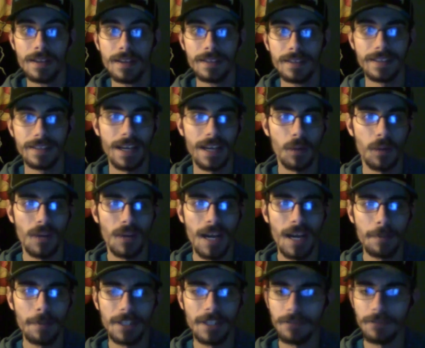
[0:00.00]
Now, what
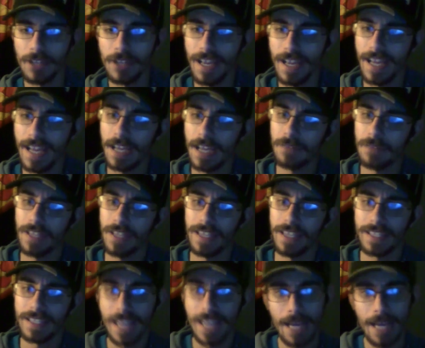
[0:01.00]
happens if you have a
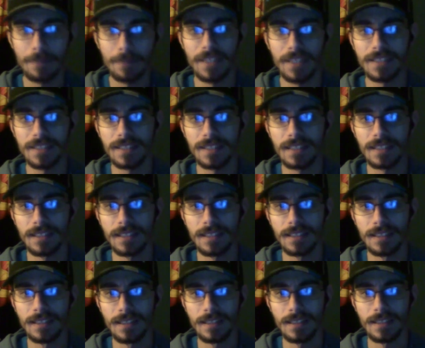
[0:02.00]
cabinet
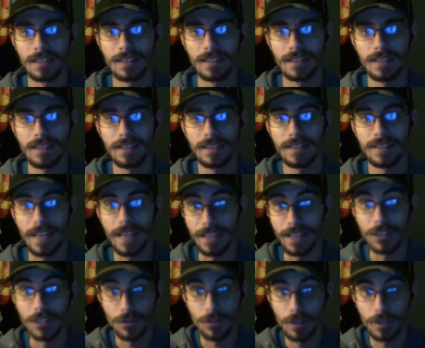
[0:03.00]
that
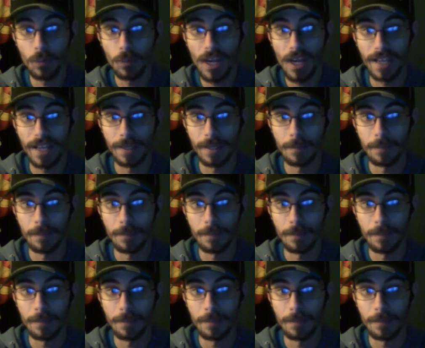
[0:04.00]
is three-way?